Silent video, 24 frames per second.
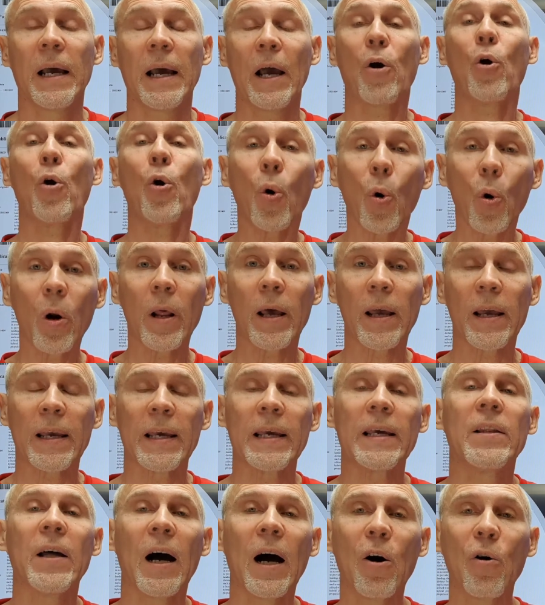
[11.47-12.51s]
Earlier
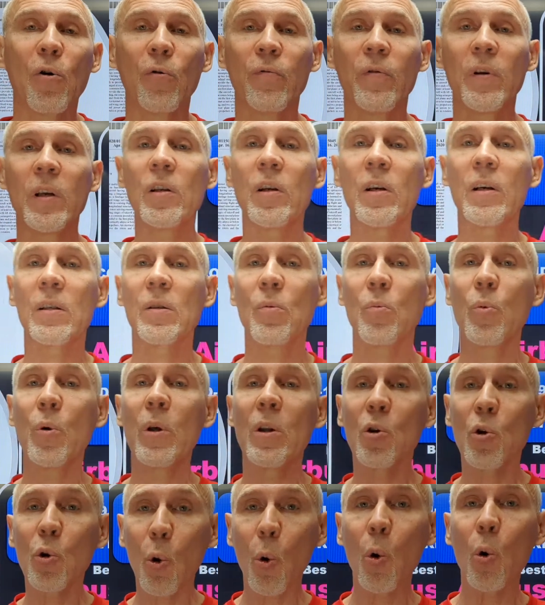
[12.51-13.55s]
in our videos we
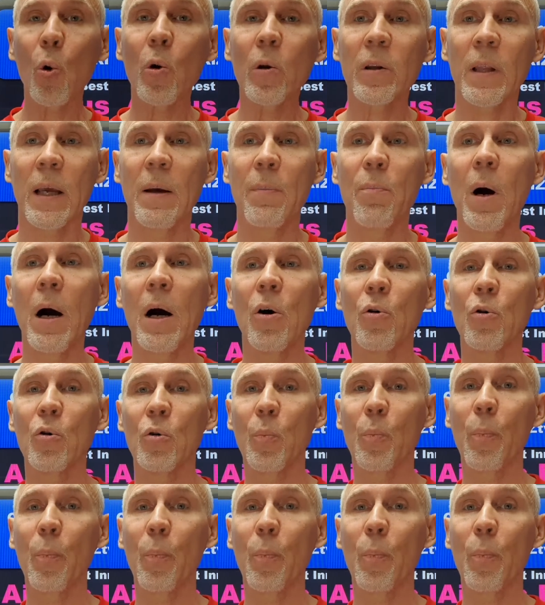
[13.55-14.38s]
talked about